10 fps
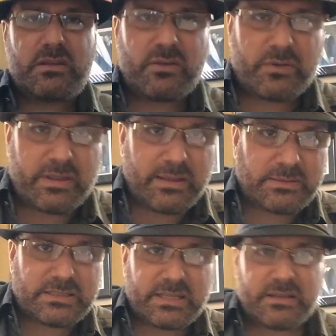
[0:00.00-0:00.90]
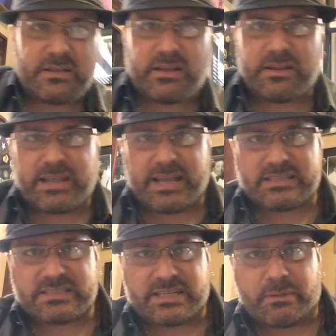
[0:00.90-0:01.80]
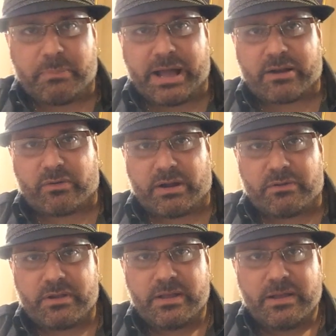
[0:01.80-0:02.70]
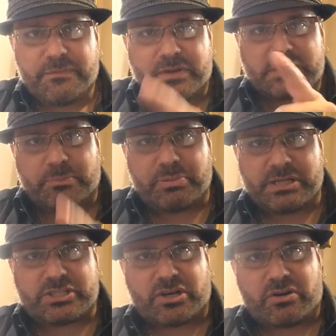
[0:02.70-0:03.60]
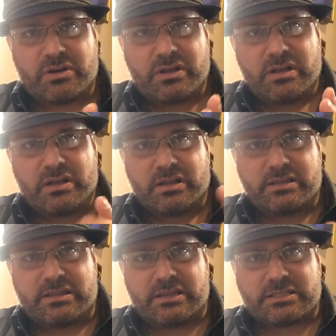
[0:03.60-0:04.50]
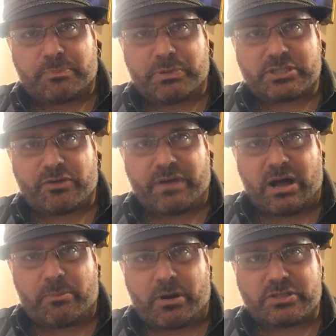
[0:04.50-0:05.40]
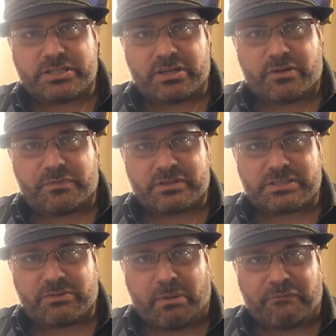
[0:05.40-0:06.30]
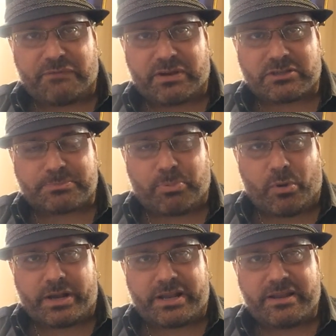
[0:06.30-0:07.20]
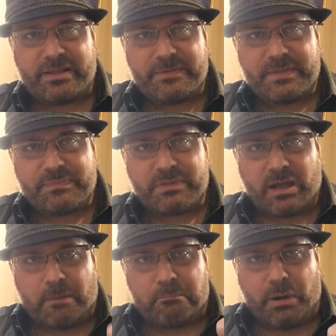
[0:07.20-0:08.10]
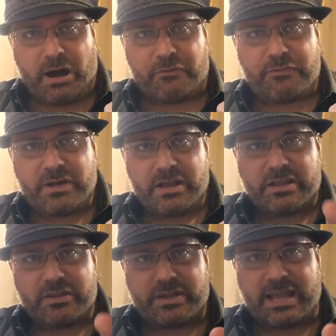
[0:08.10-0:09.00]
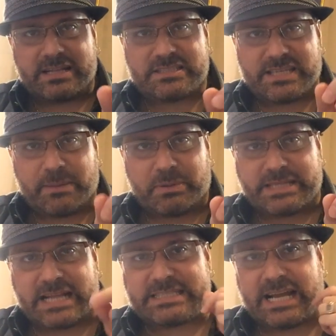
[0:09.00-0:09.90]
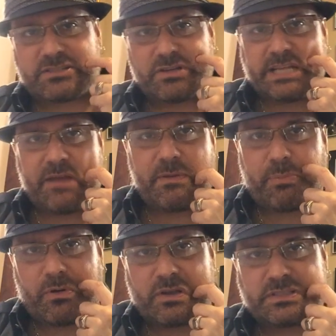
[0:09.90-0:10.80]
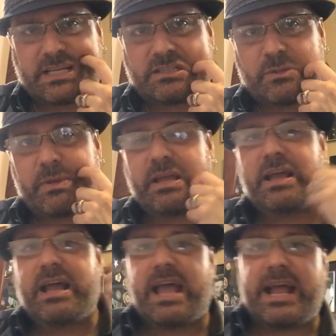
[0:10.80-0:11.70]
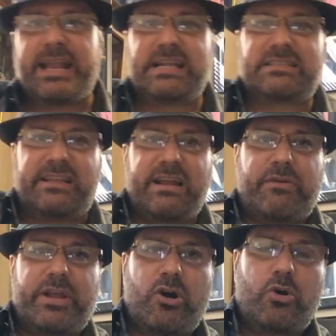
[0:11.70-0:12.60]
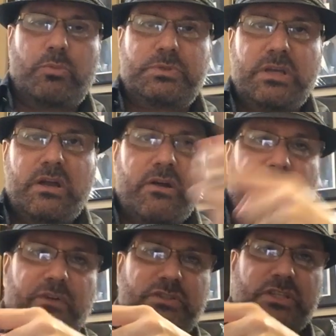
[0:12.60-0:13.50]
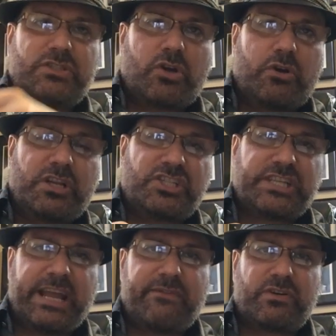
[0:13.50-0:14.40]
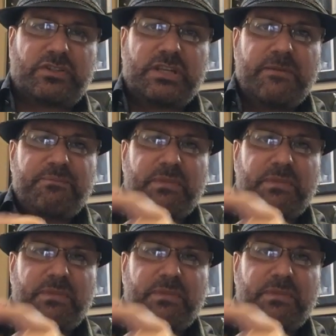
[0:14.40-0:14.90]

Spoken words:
You can't see in the background. There's a picture of Al Martino. If you see where my finger is pointing above, you can't see it, but that's actually Davey Pearl who sent it to me. And that's Larry Holmes versus Ernie Shavers.